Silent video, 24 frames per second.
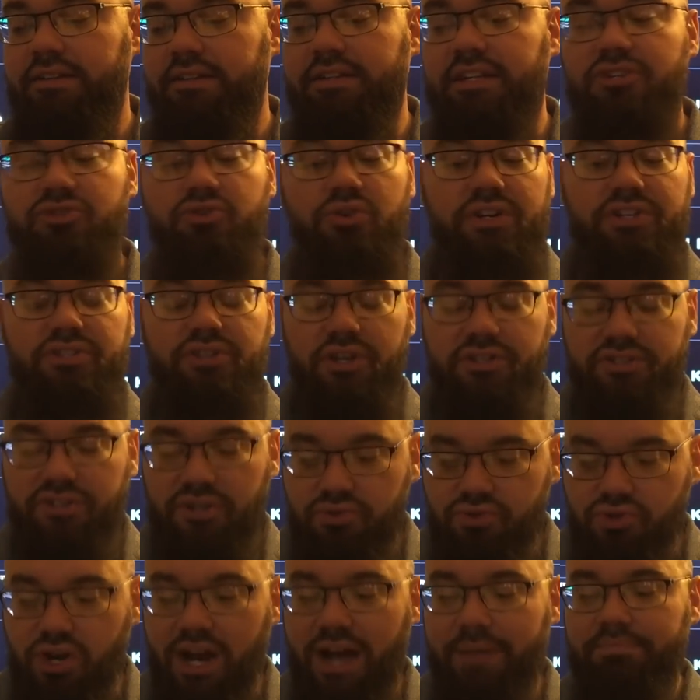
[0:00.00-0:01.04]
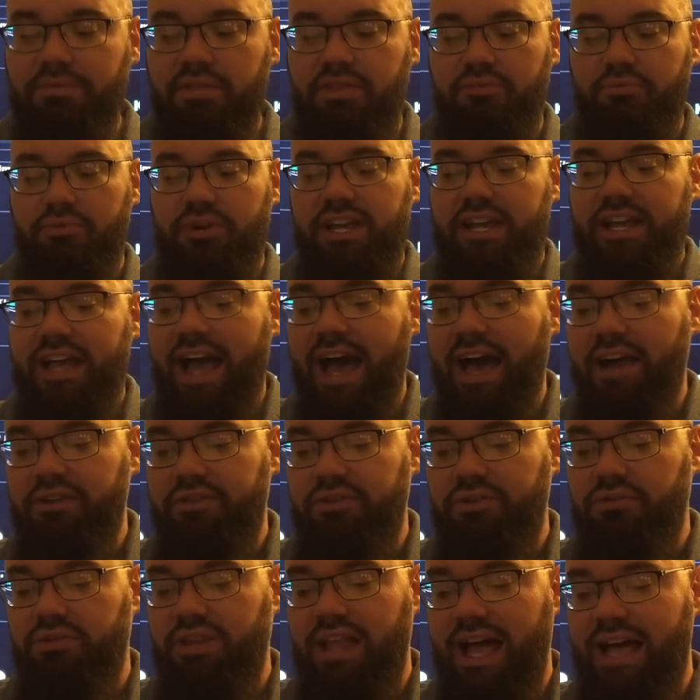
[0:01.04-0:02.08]
Detroit's also dropped 3 out of
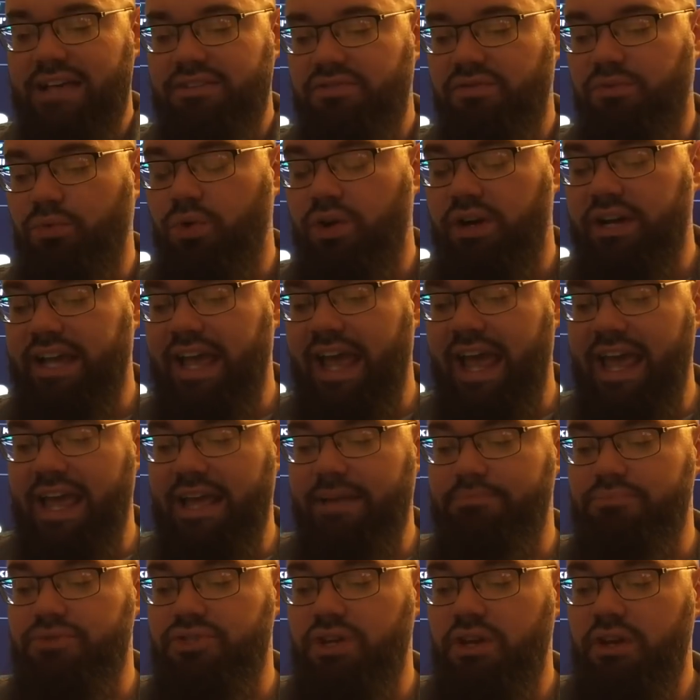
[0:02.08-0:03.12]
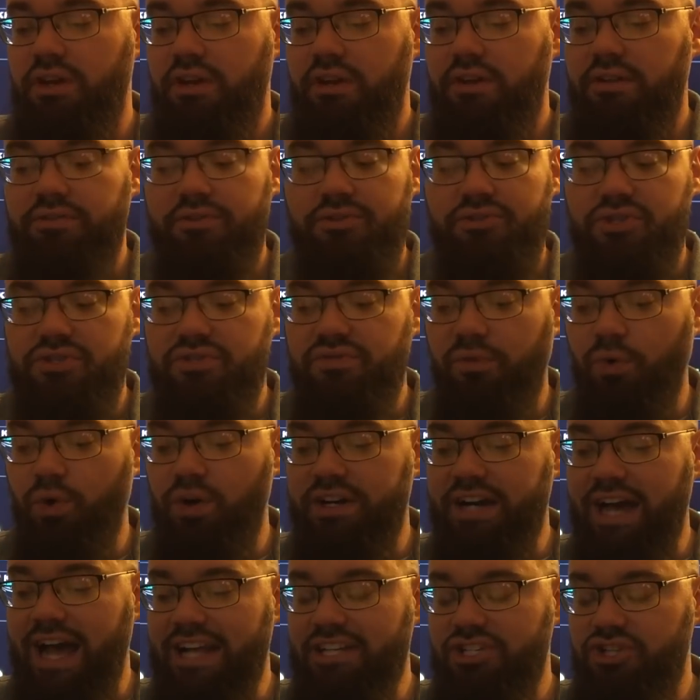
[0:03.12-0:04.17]
their last 4 games. They're just
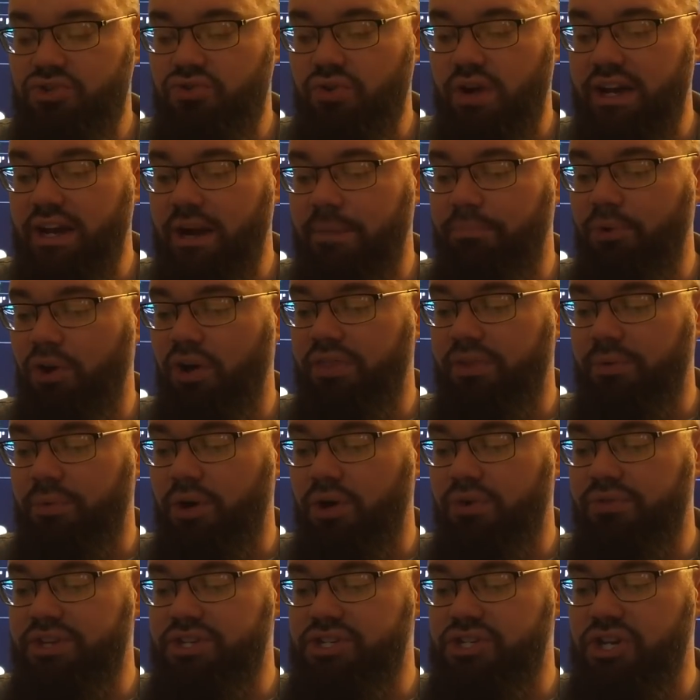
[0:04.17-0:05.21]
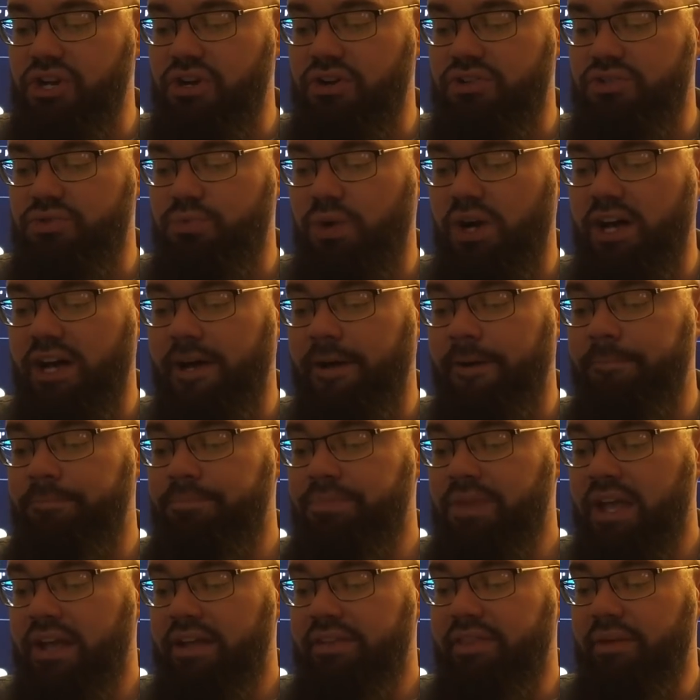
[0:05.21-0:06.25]
4-9 straight up on the road this year as
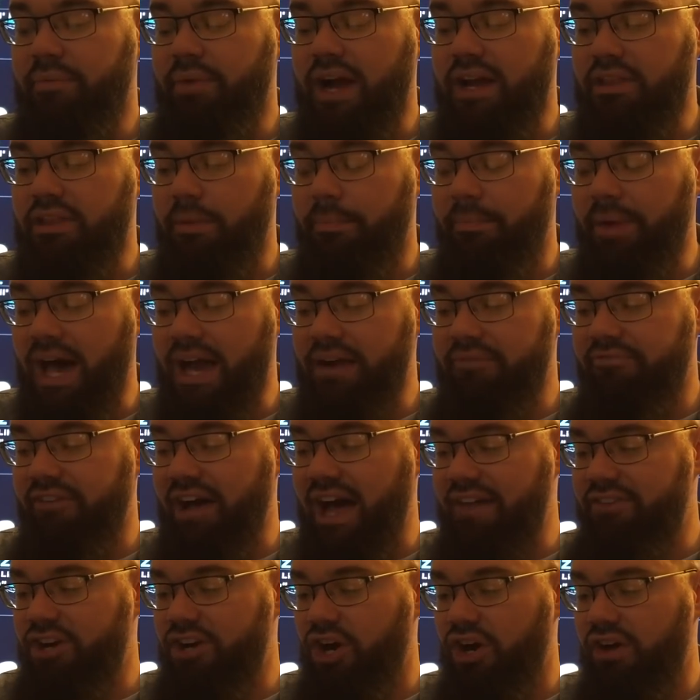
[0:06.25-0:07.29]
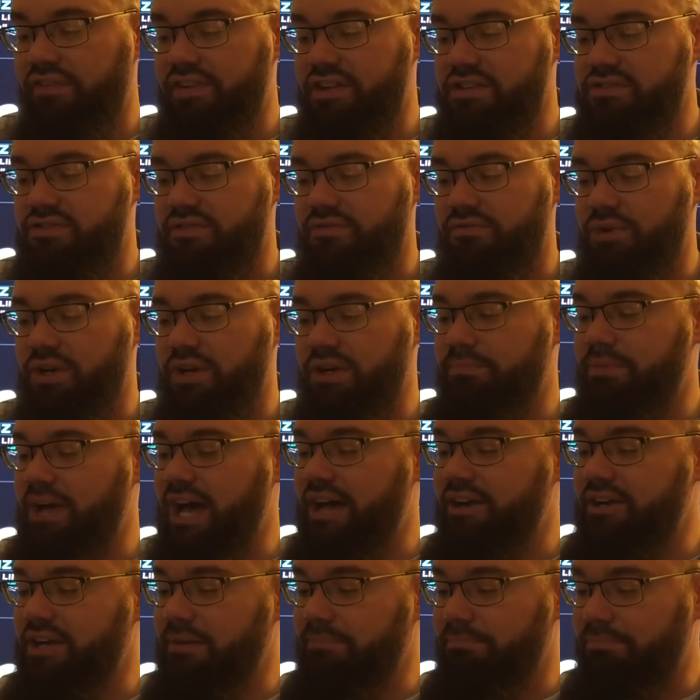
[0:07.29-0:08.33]
well. They rank in the bottom 5 in offensive
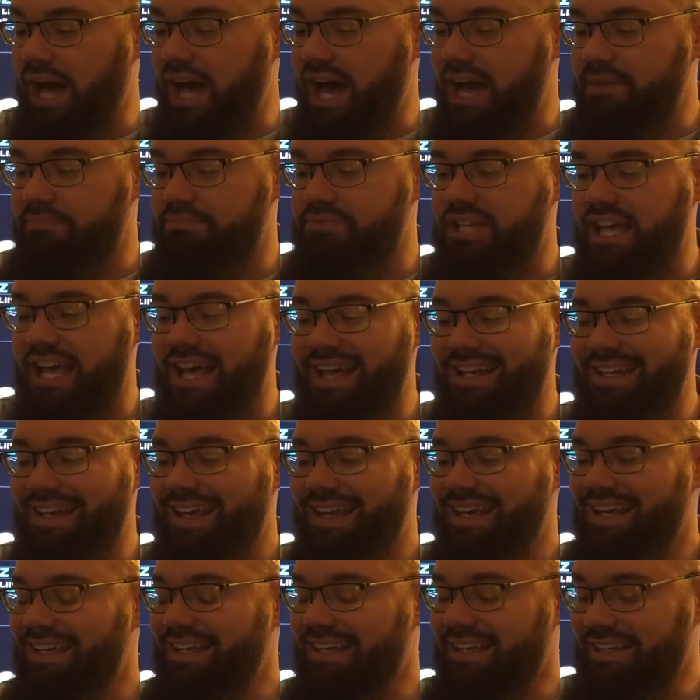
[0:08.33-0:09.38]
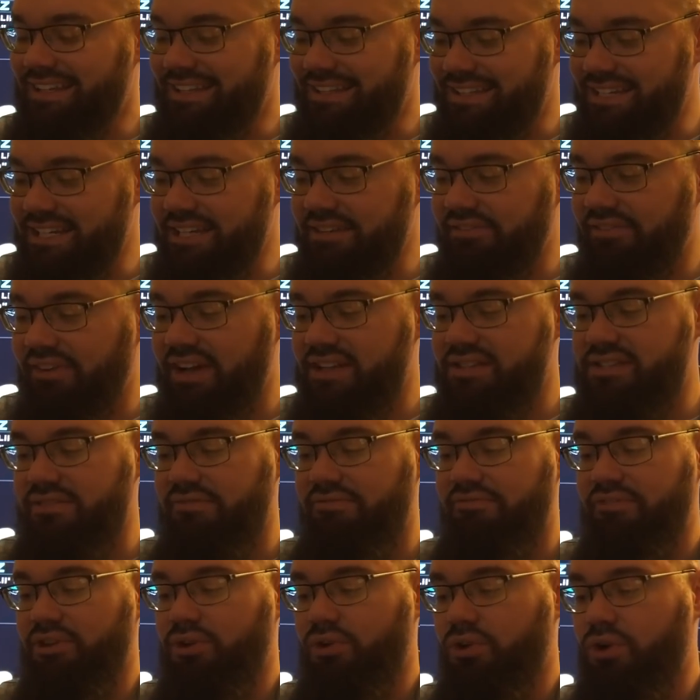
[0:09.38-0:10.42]
rebounding, bottom 10 in
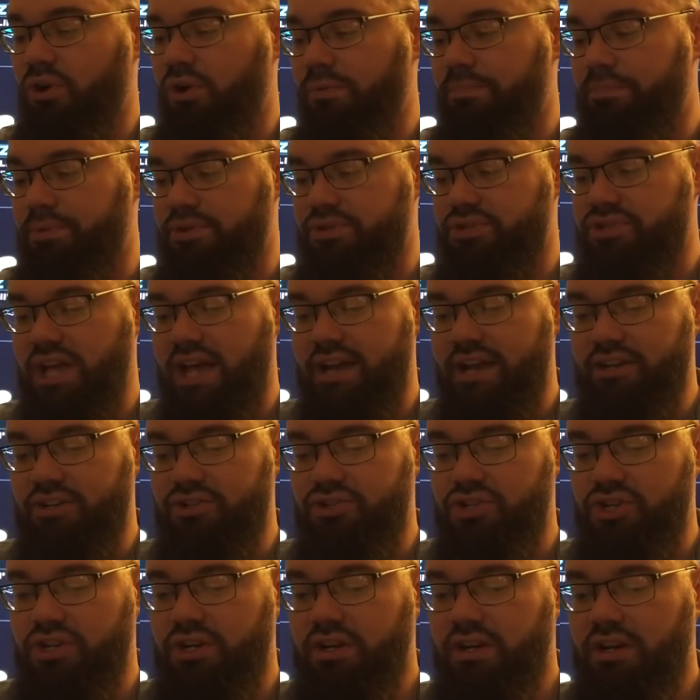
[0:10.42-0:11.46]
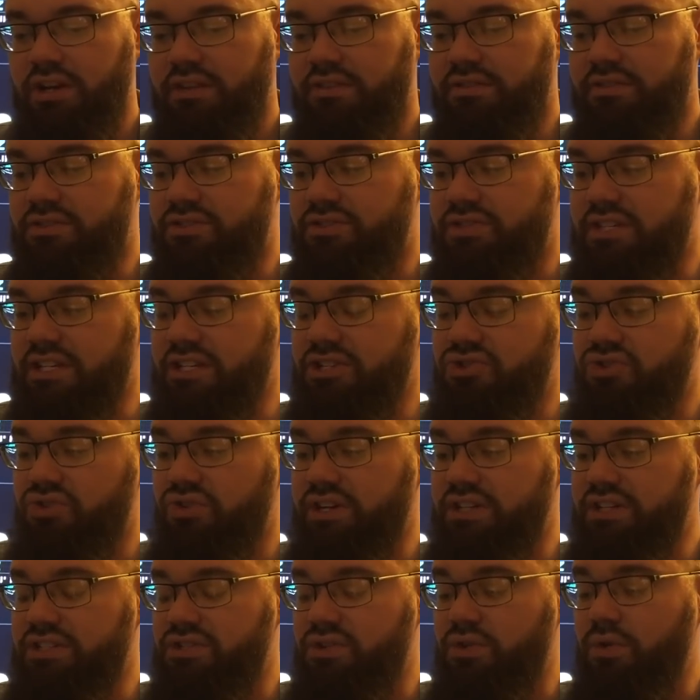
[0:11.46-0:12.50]
defensive field goal percentage. This
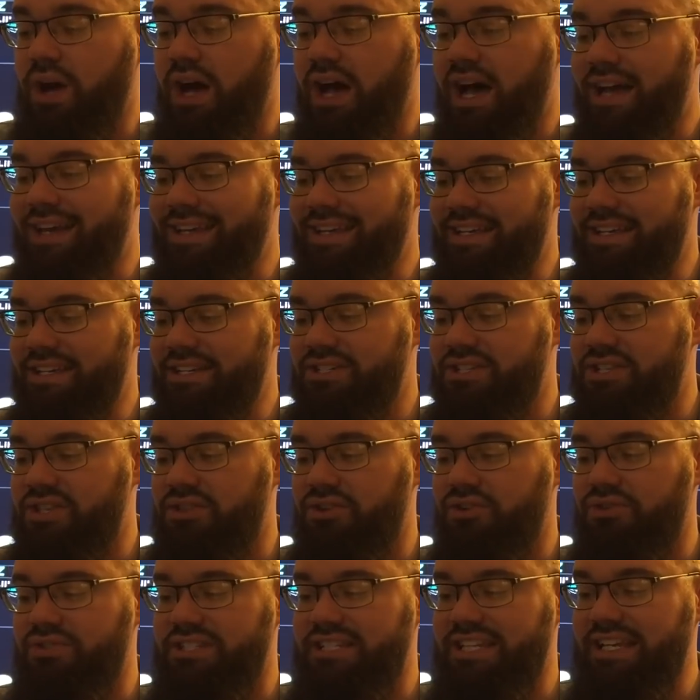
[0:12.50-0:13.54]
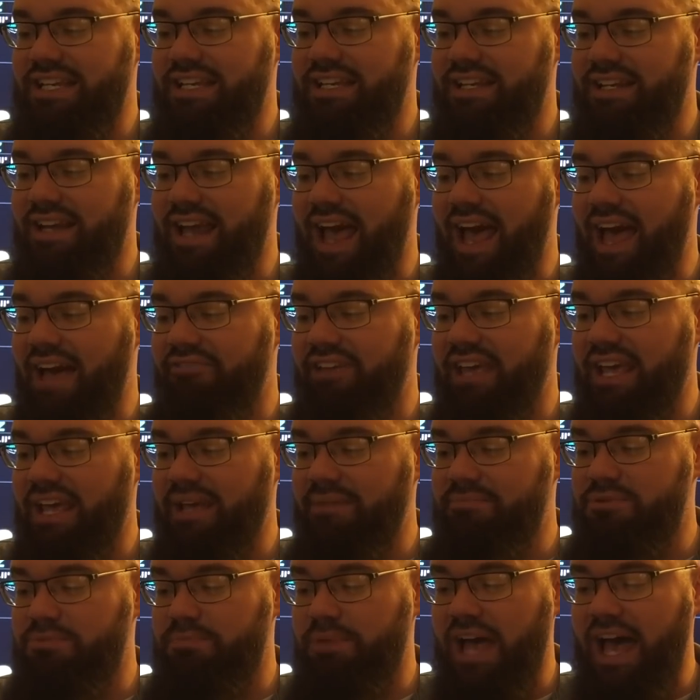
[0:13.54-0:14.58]
Detroit squad is 13.5
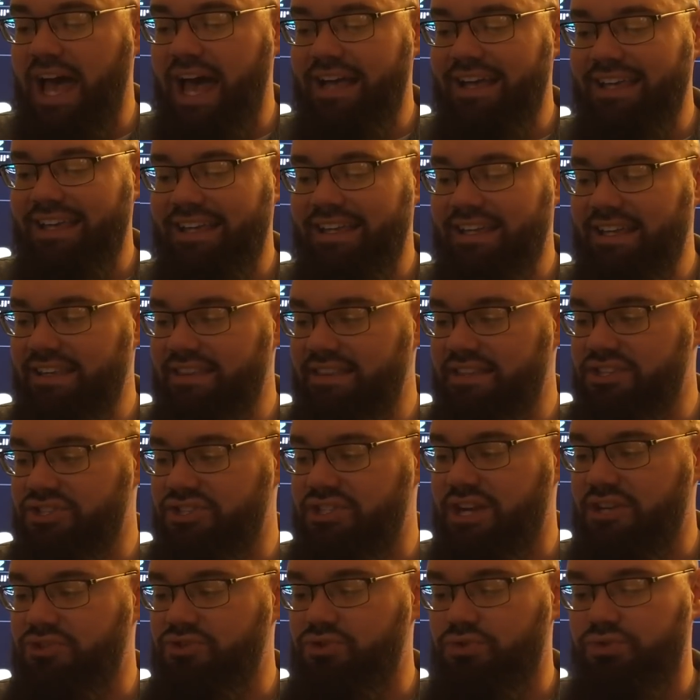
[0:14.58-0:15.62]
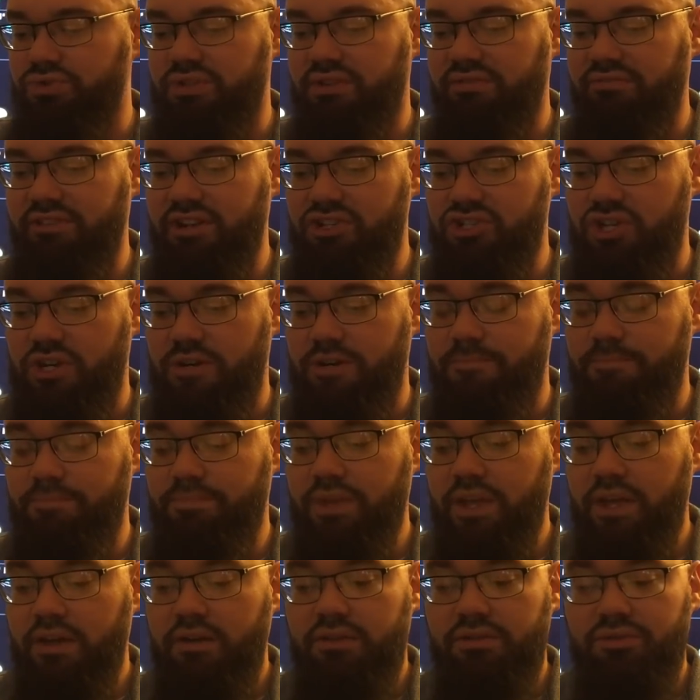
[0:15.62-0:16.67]
games back in the Central Division.
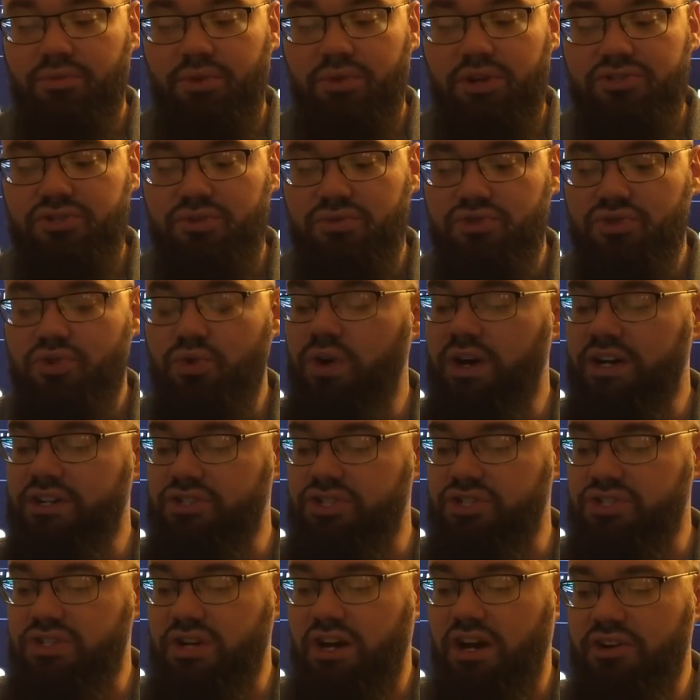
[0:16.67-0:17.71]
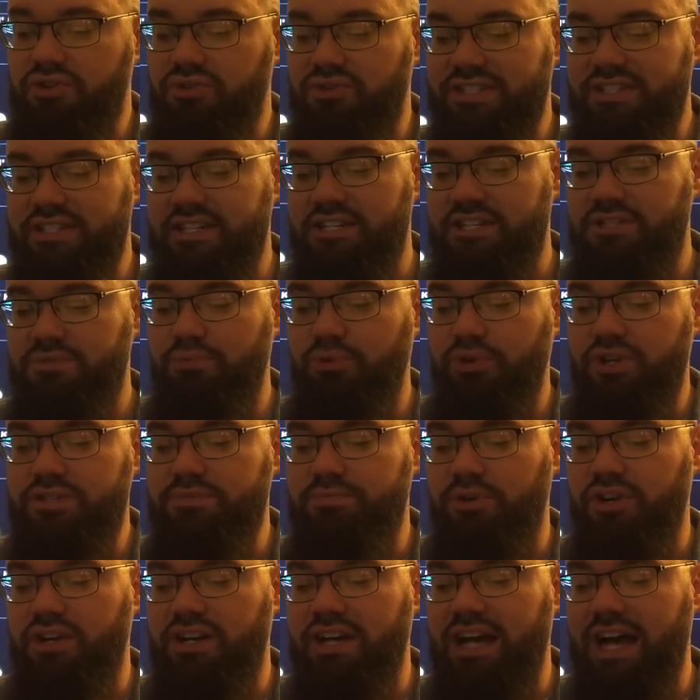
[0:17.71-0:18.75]
They're also scoring just 106 points
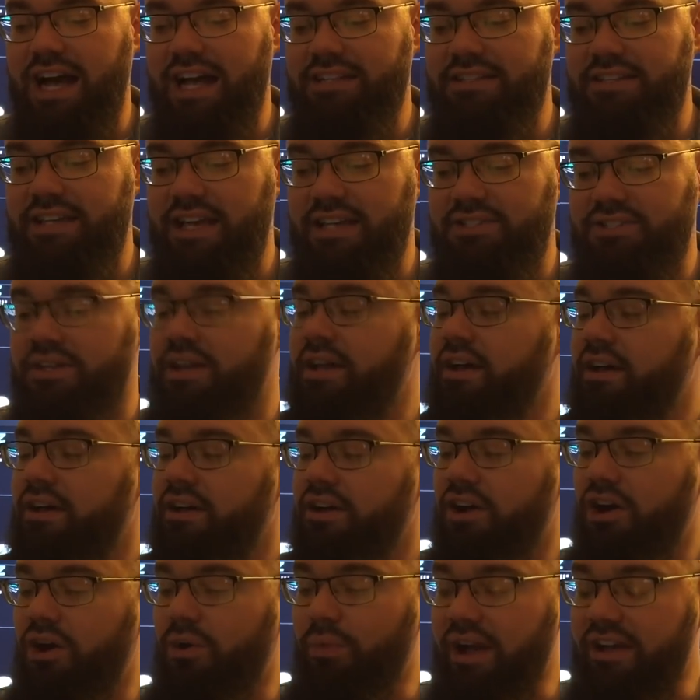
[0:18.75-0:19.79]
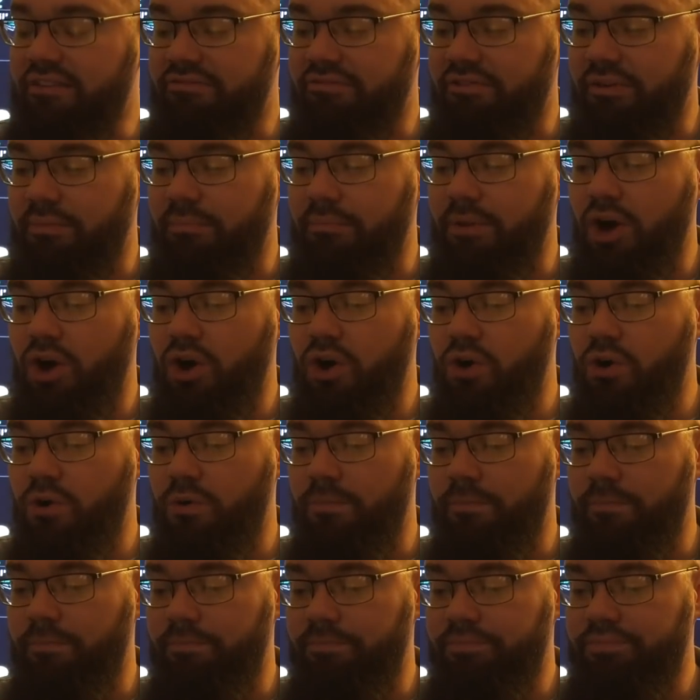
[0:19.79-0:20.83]
per contest away from
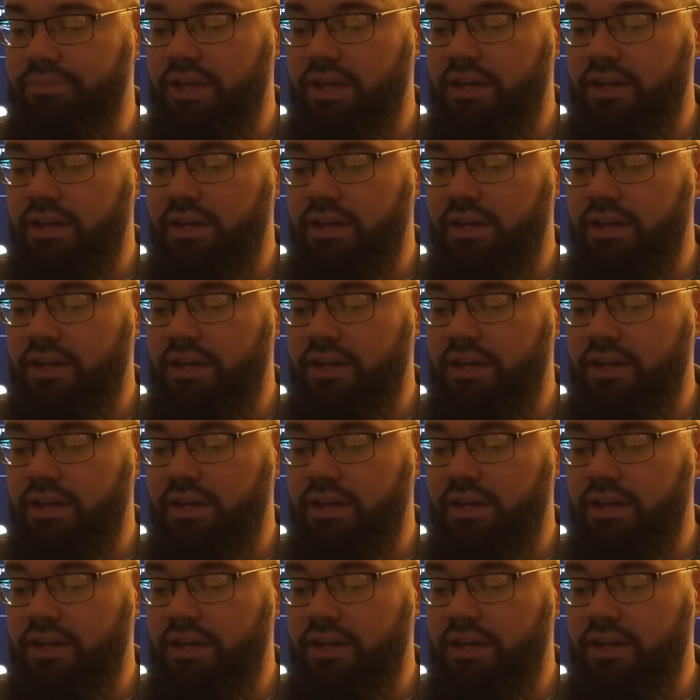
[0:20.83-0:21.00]
home.